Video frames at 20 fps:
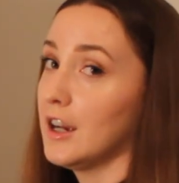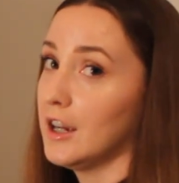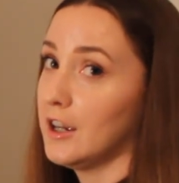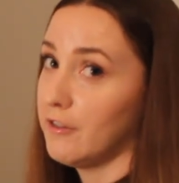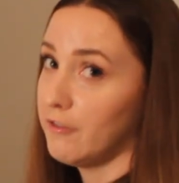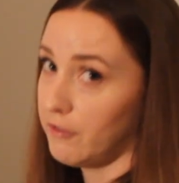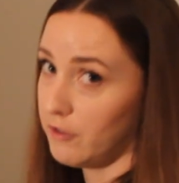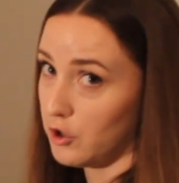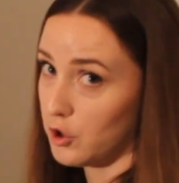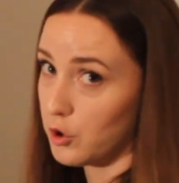
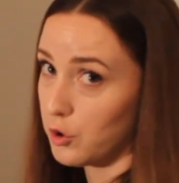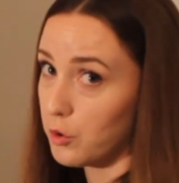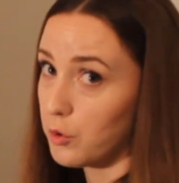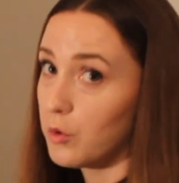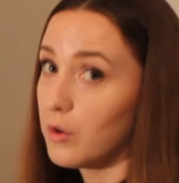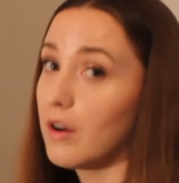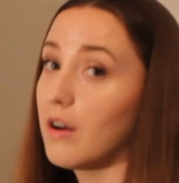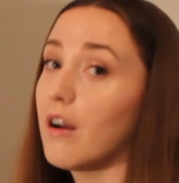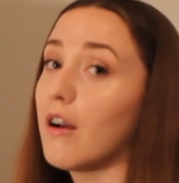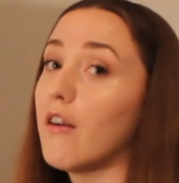
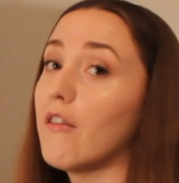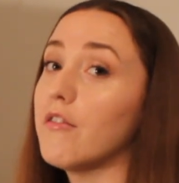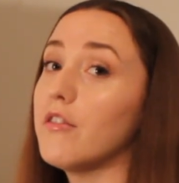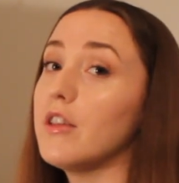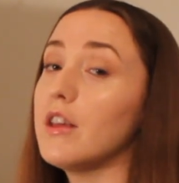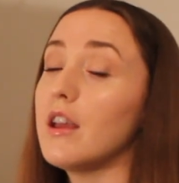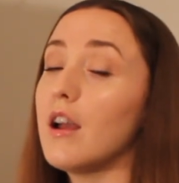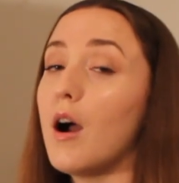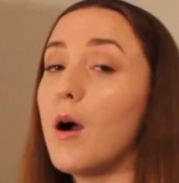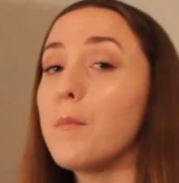view of
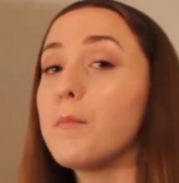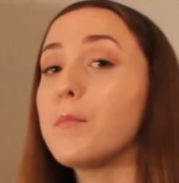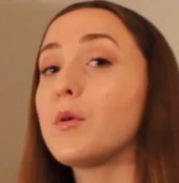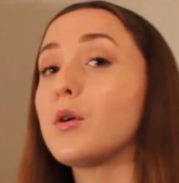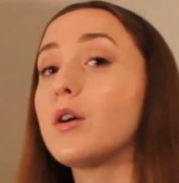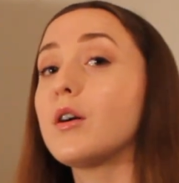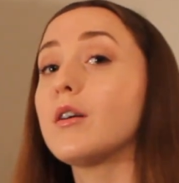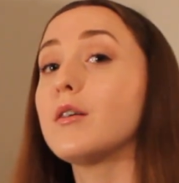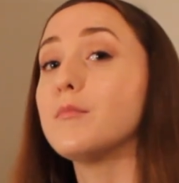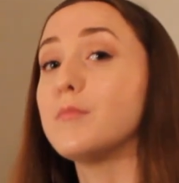the
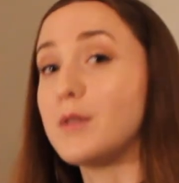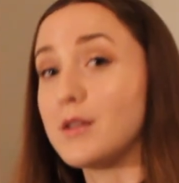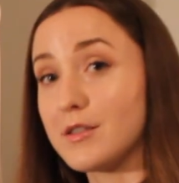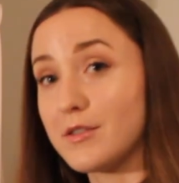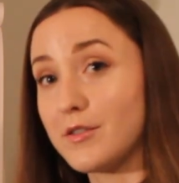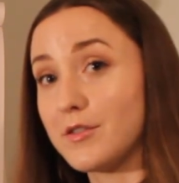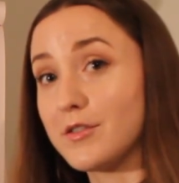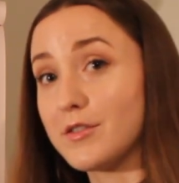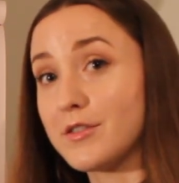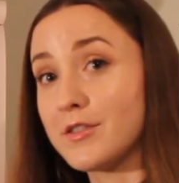upper
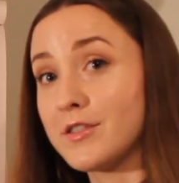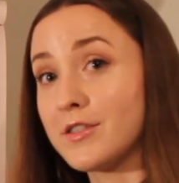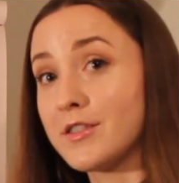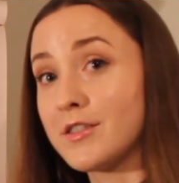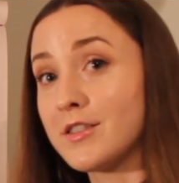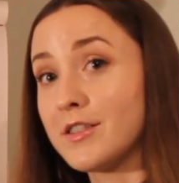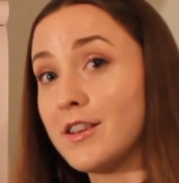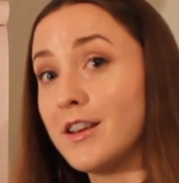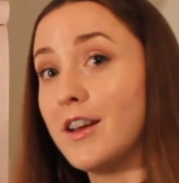muscles